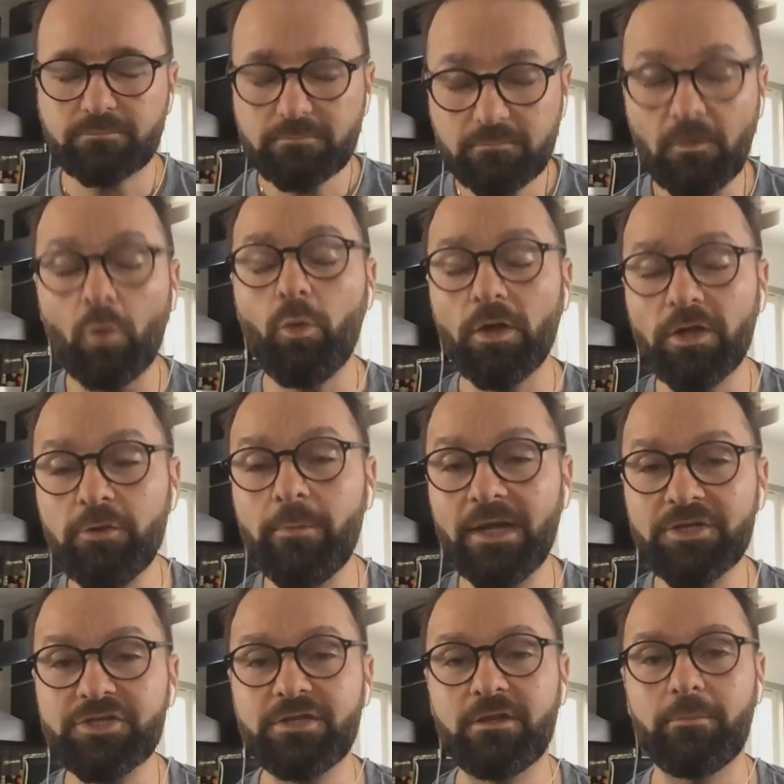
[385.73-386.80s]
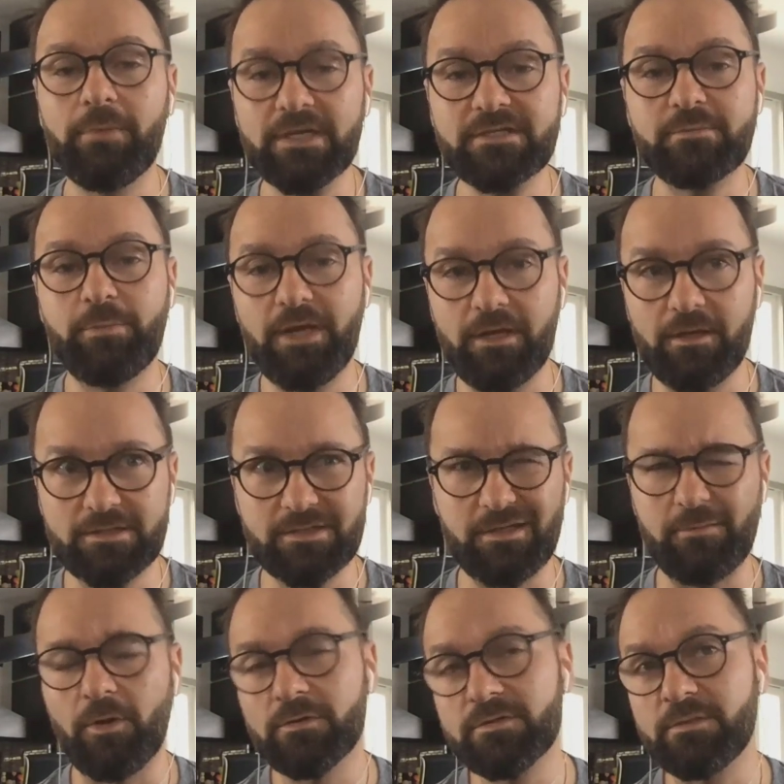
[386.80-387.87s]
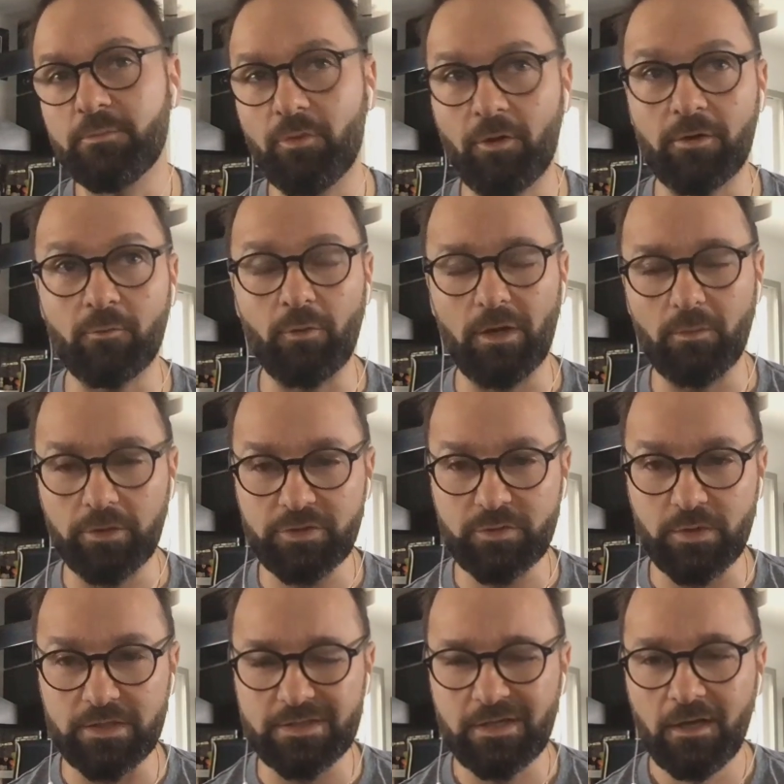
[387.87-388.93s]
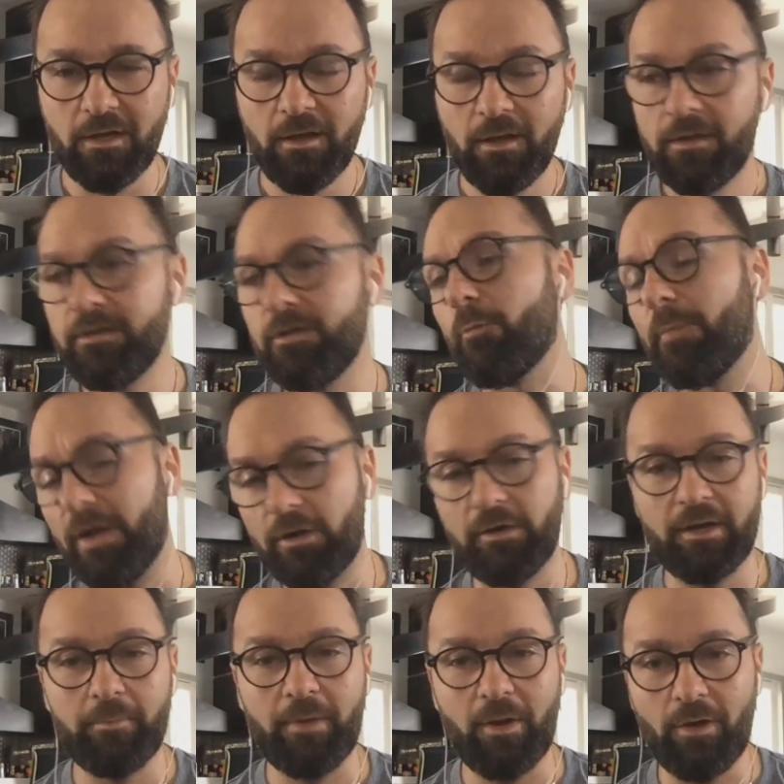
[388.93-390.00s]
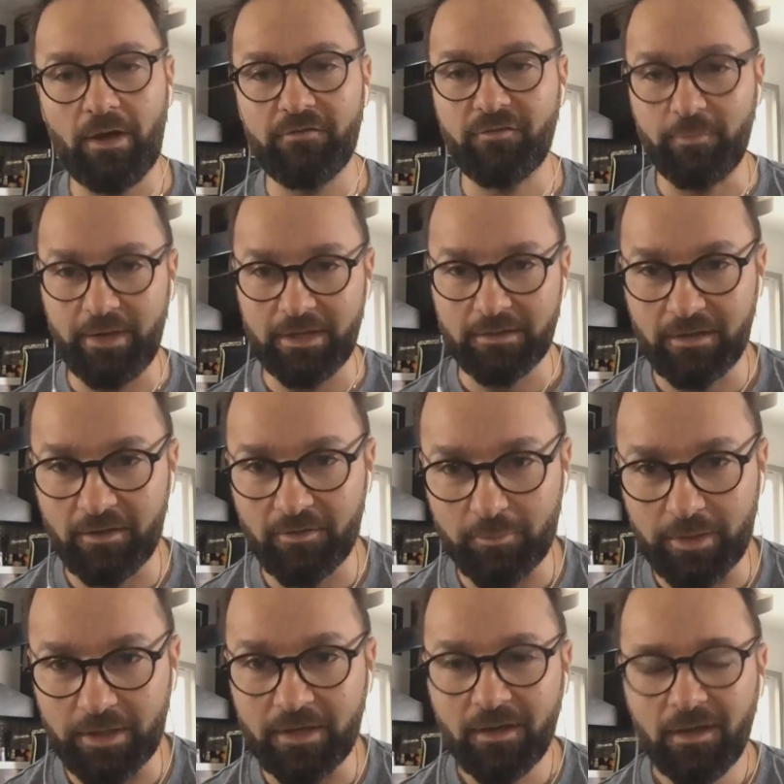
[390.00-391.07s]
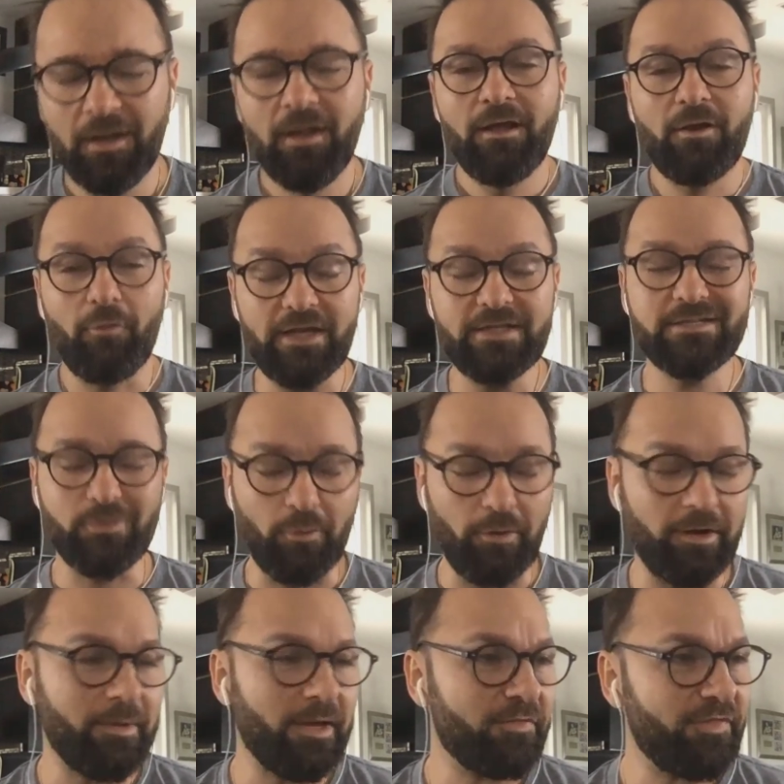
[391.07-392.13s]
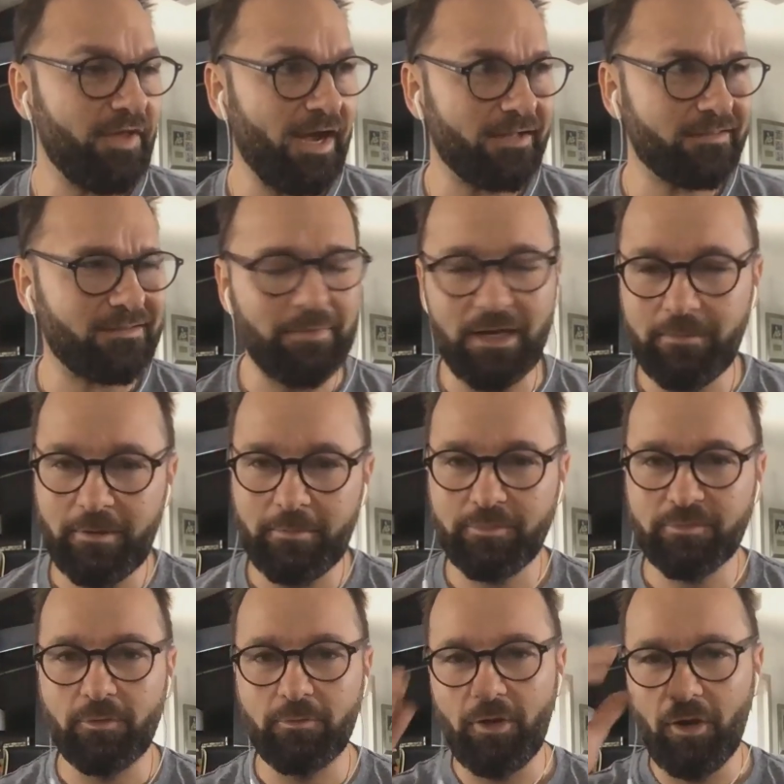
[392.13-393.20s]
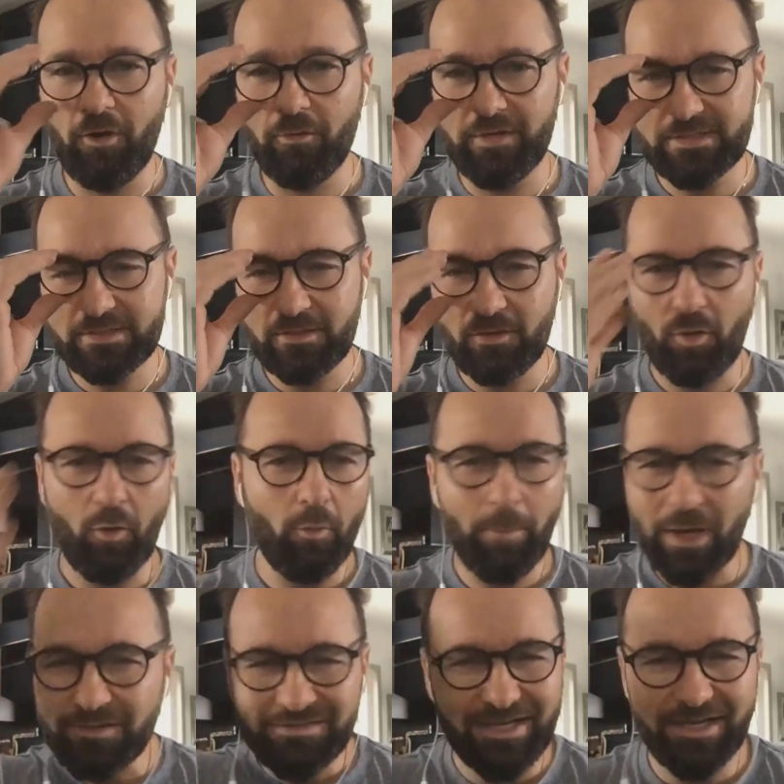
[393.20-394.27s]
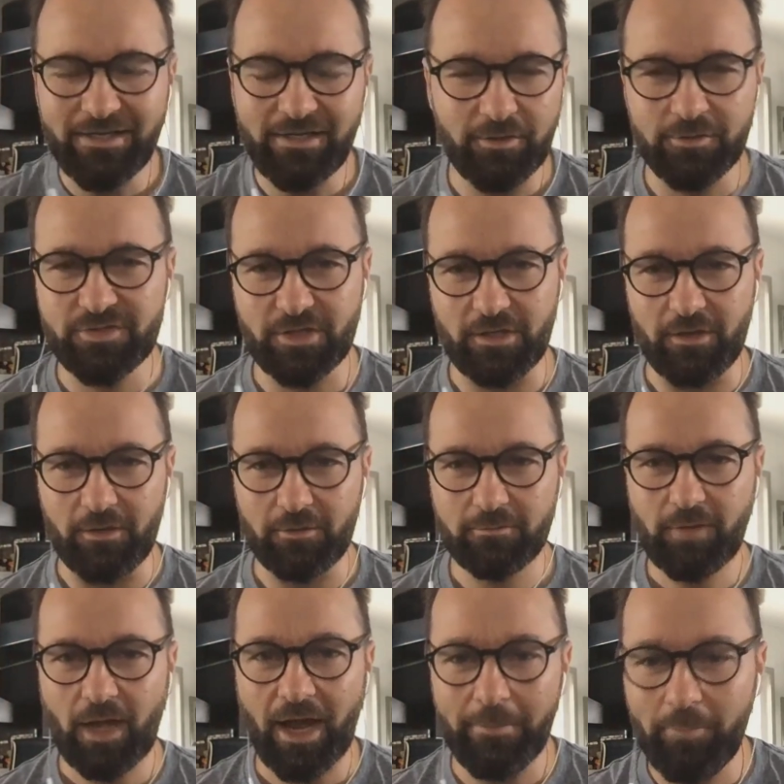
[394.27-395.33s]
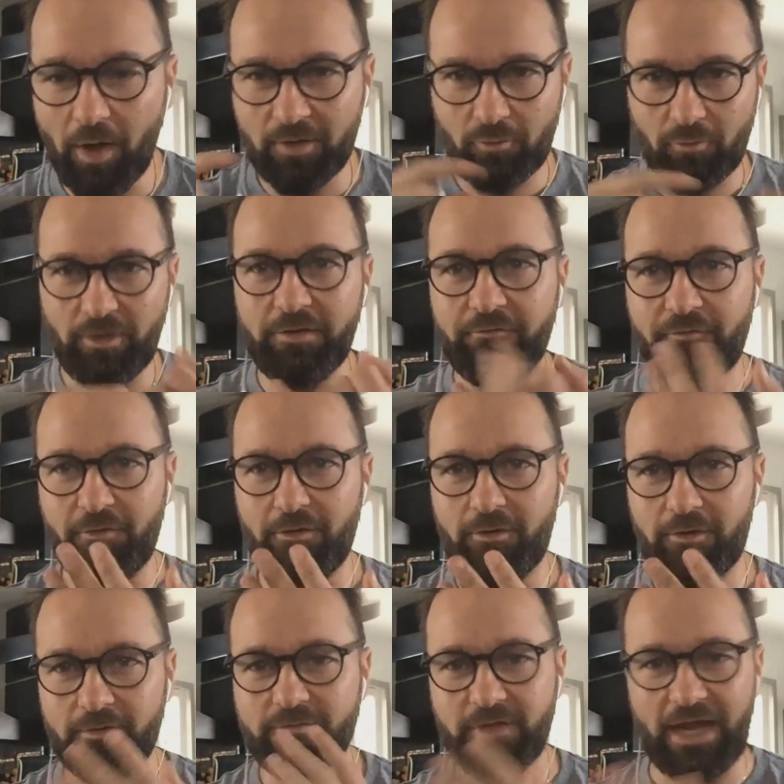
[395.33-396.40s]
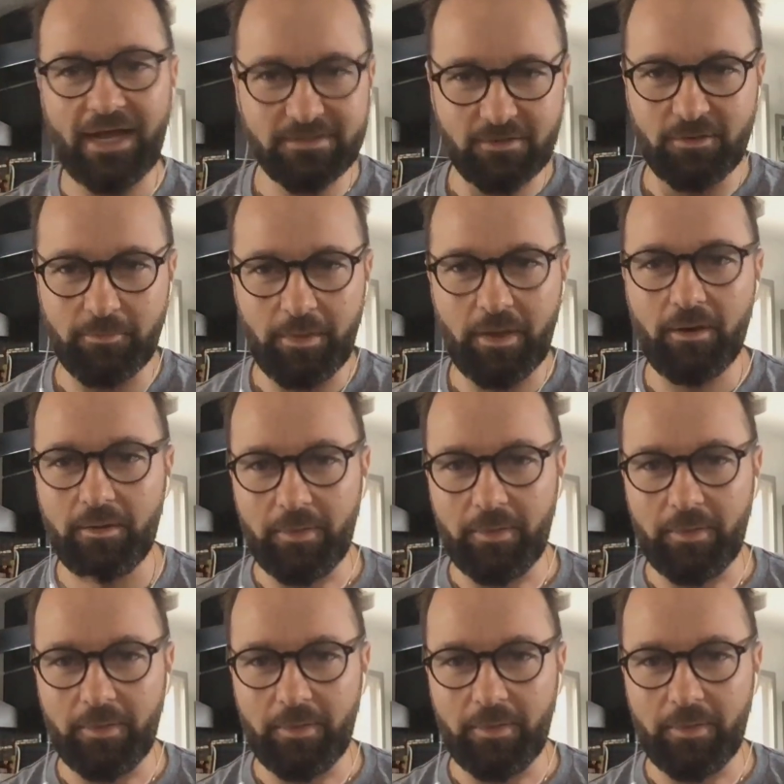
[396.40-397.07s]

Well, you mentioned the biggest and most important one, which was, you know, marrying my wife, Amanda Leatherman. Great story about that that many people don't know is about 10 years ago, I bought a ring for her to, to ask her to marry me,